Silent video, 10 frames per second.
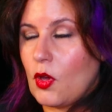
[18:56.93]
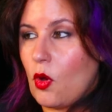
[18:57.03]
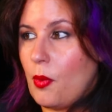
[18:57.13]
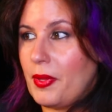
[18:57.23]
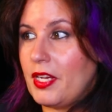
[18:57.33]

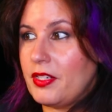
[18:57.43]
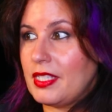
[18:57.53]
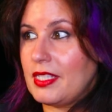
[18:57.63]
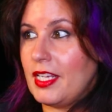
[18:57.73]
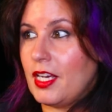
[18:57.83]
Oh, but here's
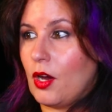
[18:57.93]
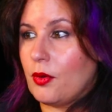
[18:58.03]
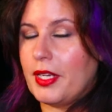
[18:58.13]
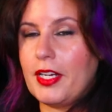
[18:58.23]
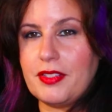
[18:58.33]
his
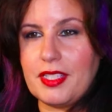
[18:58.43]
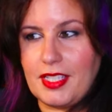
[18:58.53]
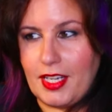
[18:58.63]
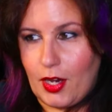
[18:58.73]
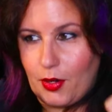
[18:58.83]

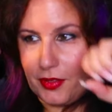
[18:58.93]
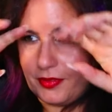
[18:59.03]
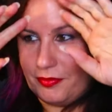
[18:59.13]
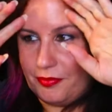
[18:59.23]
ego.